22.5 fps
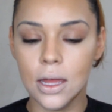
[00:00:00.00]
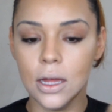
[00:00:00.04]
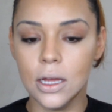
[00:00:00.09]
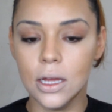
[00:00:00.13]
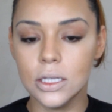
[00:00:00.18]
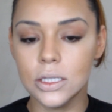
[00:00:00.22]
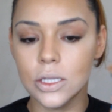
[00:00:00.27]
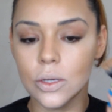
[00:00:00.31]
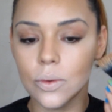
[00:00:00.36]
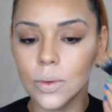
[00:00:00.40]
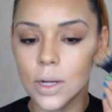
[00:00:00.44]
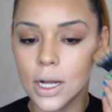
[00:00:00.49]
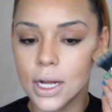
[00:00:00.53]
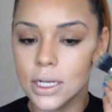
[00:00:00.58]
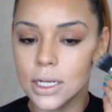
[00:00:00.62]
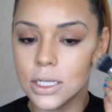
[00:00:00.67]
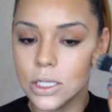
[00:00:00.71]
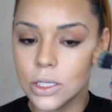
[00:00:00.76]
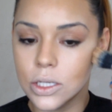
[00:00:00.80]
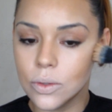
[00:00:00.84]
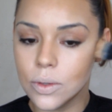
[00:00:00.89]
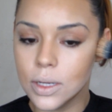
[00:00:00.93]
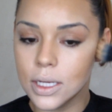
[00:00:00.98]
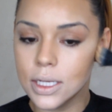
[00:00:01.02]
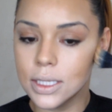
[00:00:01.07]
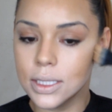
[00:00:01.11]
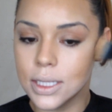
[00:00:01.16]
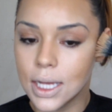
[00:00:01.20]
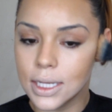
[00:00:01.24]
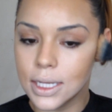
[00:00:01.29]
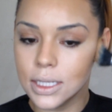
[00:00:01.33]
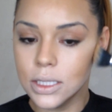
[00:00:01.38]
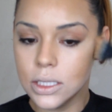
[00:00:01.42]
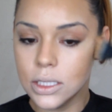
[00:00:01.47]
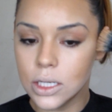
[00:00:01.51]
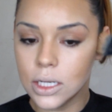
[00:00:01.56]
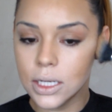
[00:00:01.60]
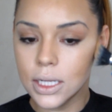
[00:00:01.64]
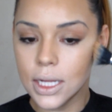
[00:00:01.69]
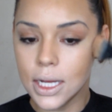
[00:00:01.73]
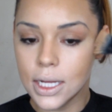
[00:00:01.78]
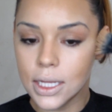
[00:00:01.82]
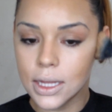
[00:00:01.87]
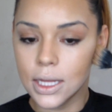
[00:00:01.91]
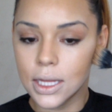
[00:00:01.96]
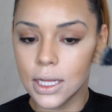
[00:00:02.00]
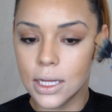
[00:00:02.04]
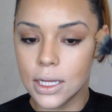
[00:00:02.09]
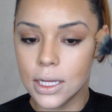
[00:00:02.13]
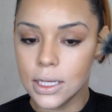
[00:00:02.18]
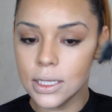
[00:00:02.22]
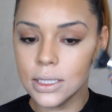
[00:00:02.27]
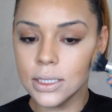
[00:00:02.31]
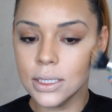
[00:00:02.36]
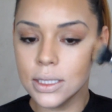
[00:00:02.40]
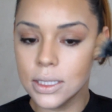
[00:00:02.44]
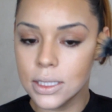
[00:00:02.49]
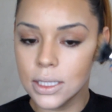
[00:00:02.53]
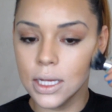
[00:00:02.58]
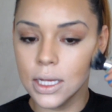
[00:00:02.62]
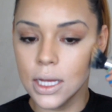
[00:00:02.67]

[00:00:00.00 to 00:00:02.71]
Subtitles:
So what I do is I start like this,